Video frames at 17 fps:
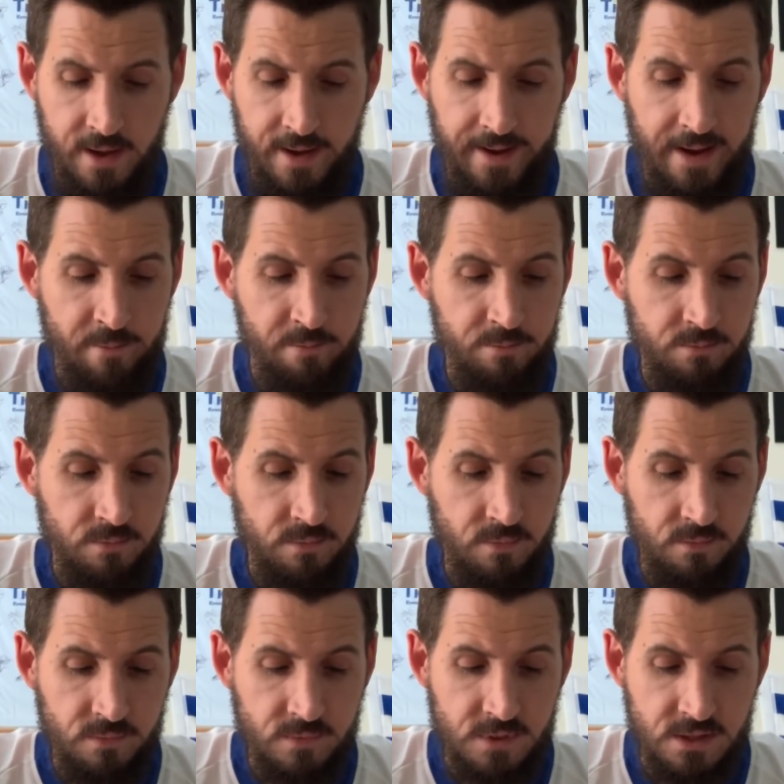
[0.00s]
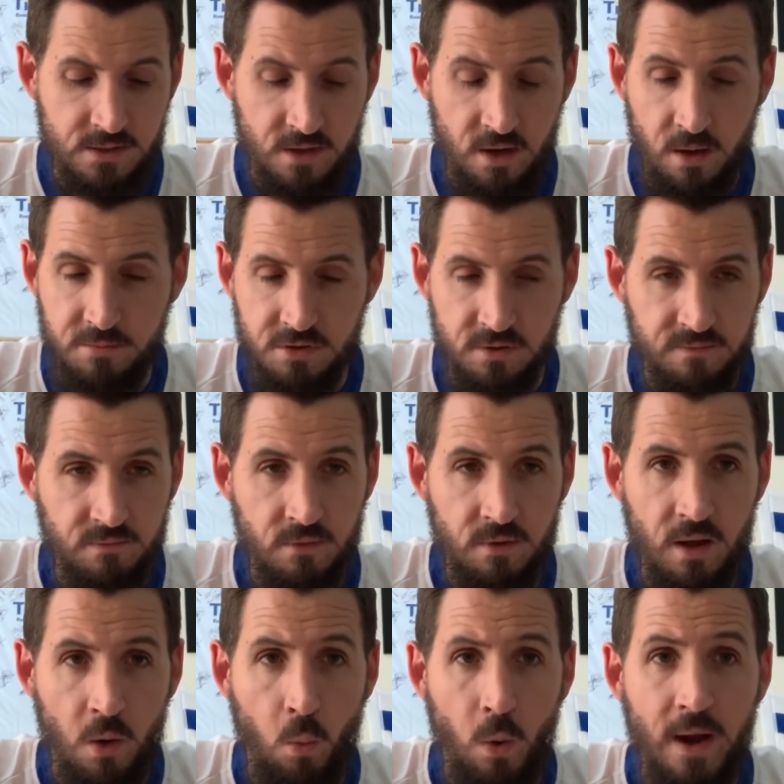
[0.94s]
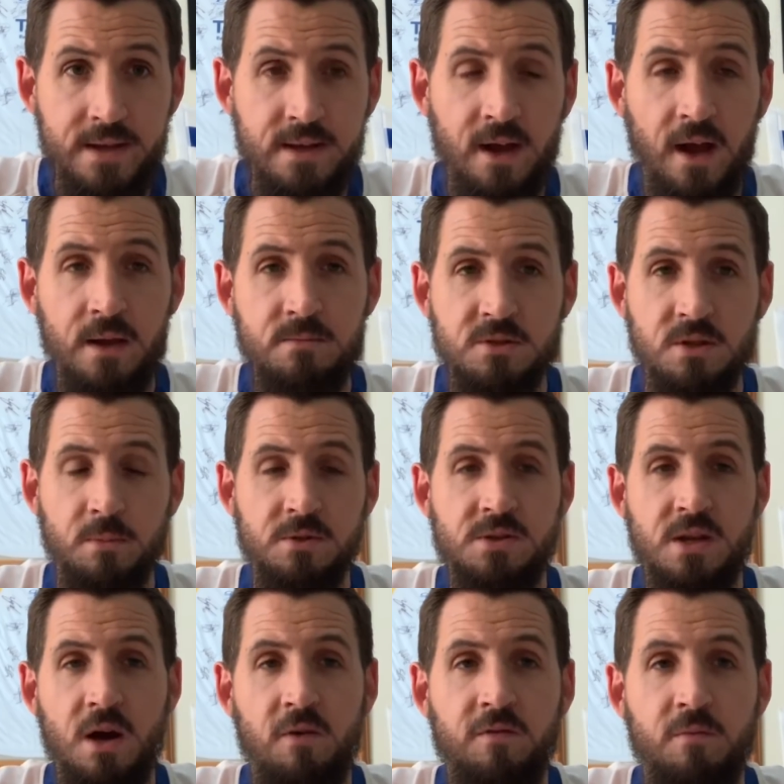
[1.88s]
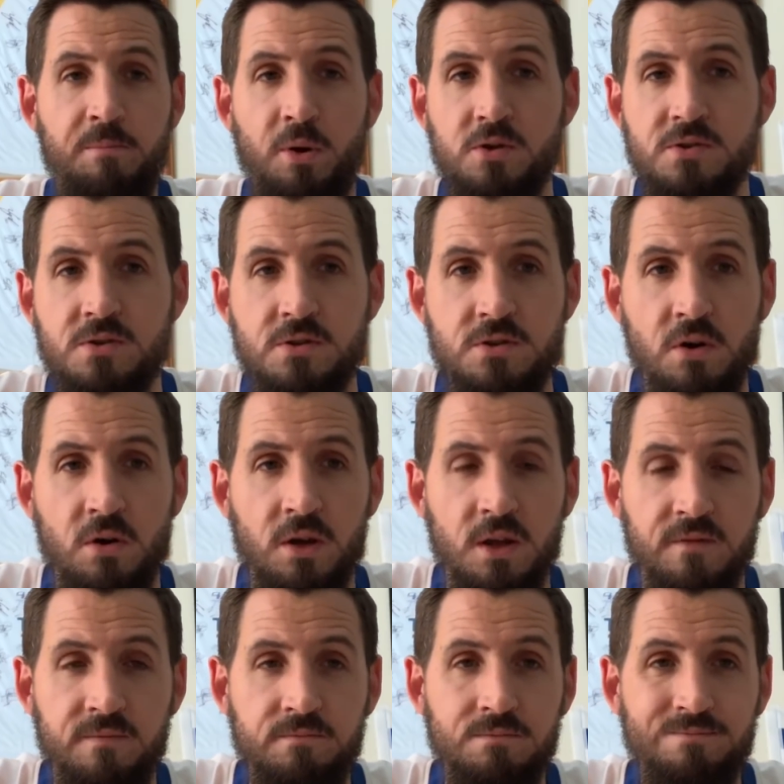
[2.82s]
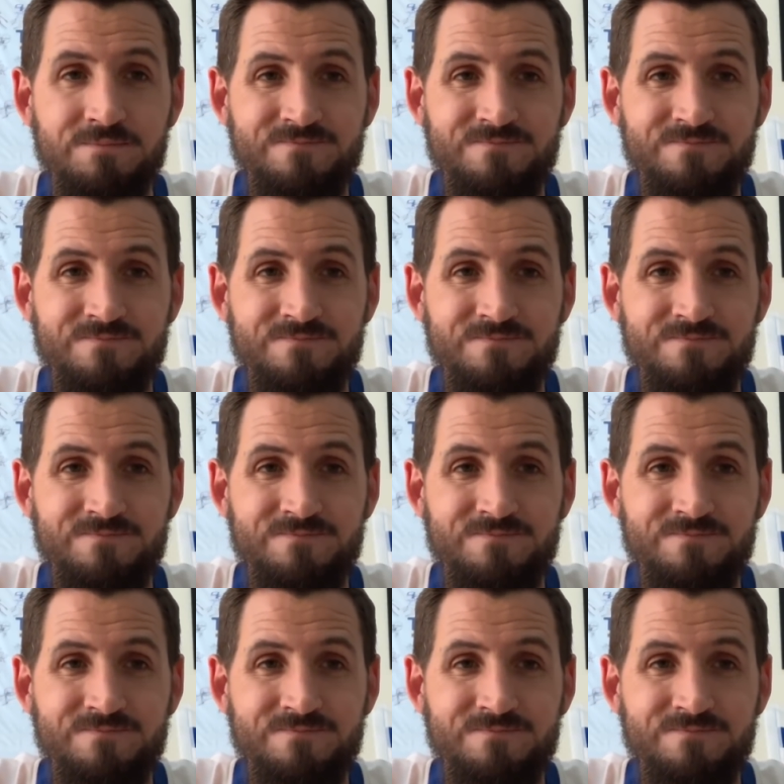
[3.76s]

In terms of away games that myself and Boz and Stocky have